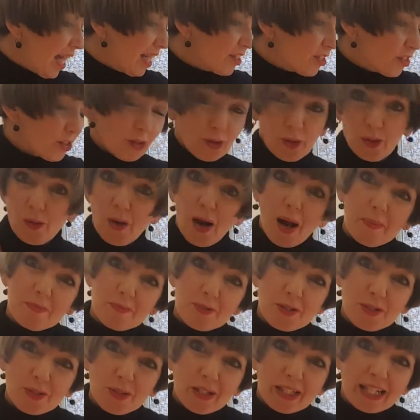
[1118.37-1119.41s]
So
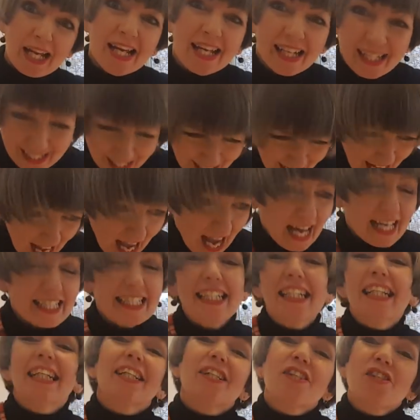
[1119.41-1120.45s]
I'm doing a
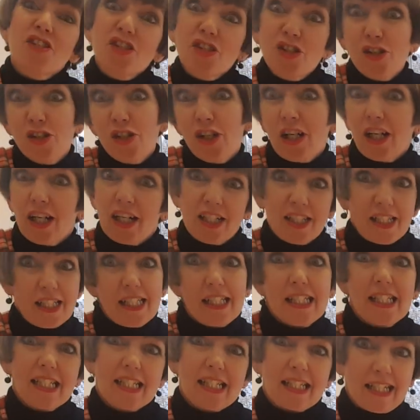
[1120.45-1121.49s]

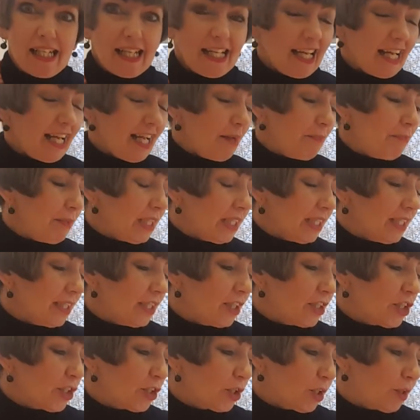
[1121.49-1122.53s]
deconstructed
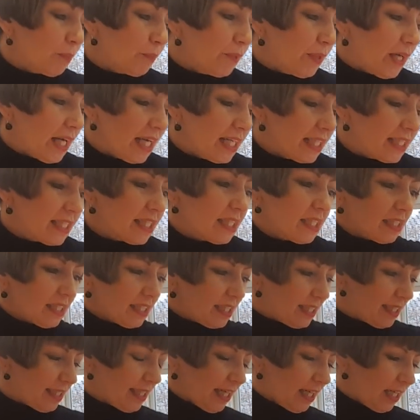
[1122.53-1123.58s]
millionaire shortbread
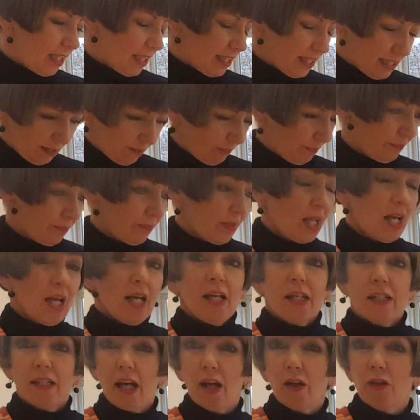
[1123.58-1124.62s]
dessert.
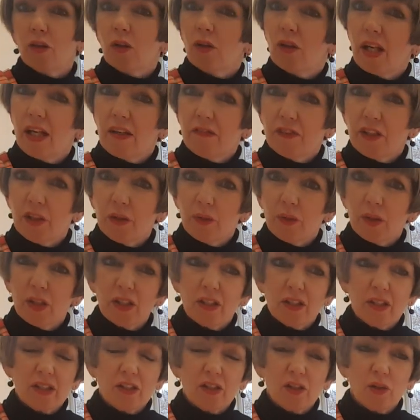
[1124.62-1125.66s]
Now, if you
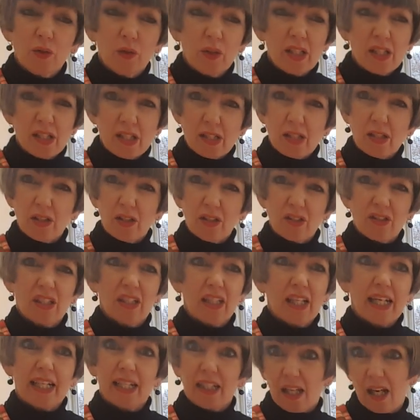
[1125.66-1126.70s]
were going to
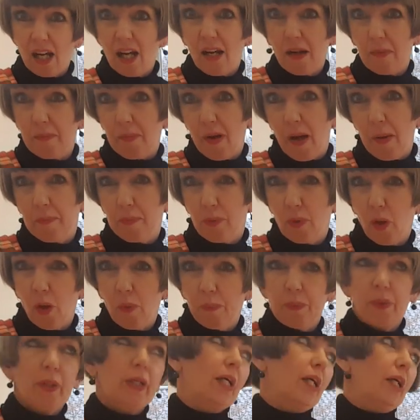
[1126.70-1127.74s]
like a
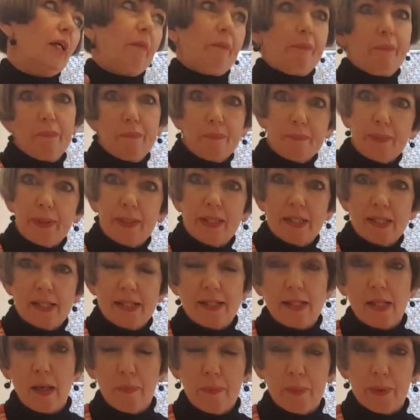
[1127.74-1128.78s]
proper Burns
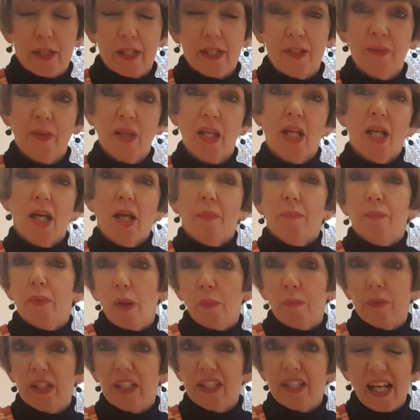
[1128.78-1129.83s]
supper,
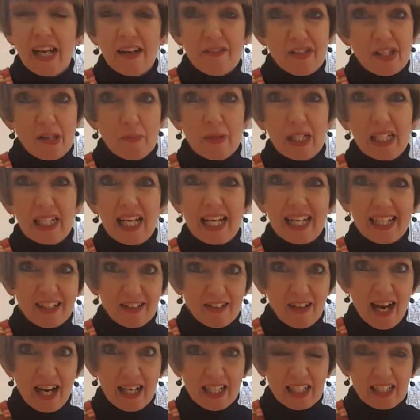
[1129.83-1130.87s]
probably you'd have something
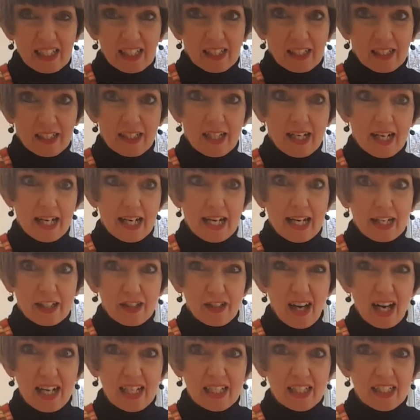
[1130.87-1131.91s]
like cranachan.
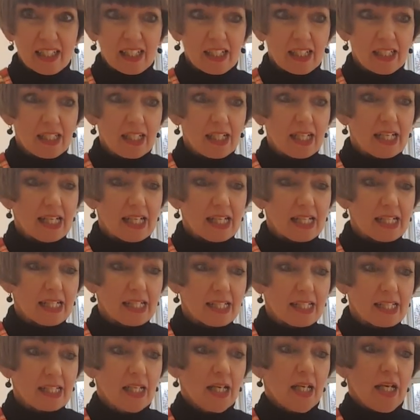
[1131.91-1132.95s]
Cranachan
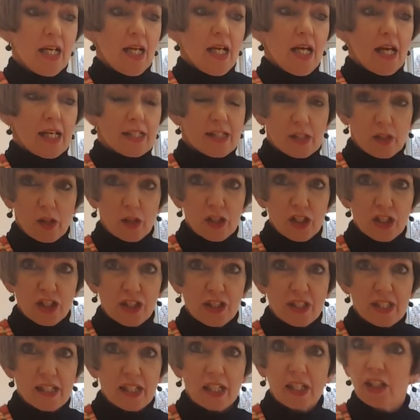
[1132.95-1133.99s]
is a
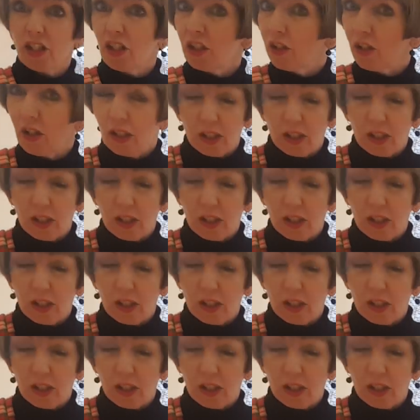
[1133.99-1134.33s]
Scottish dessert.